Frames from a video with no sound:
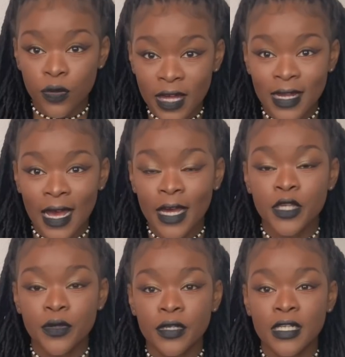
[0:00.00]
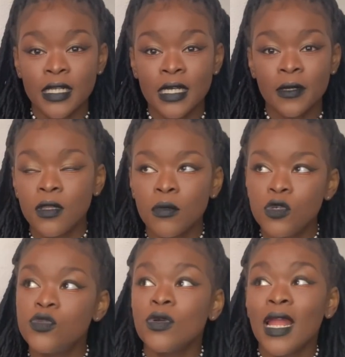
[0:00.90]
that accurately. The
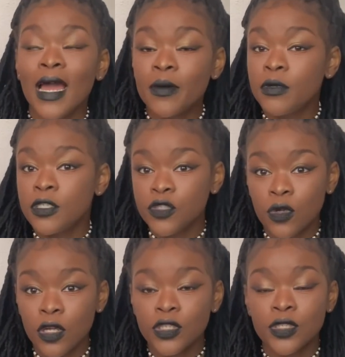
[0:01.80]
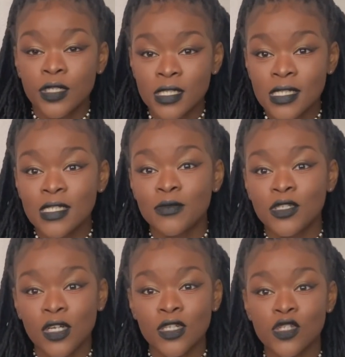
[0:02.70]
most reliable astrological system
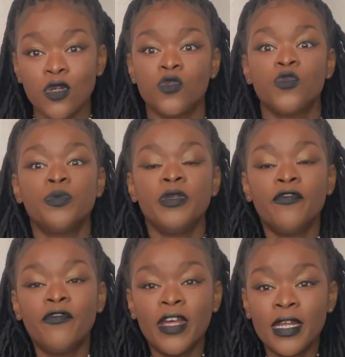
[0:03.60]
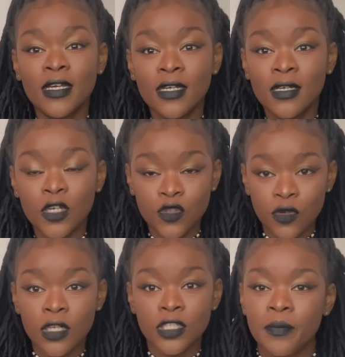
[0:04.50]
to consult would be Vedic
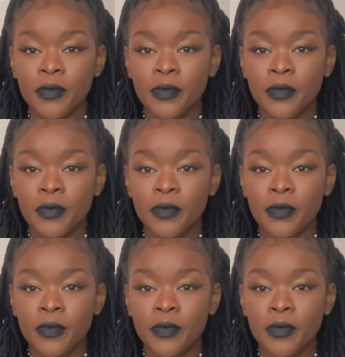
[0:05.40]
astrology,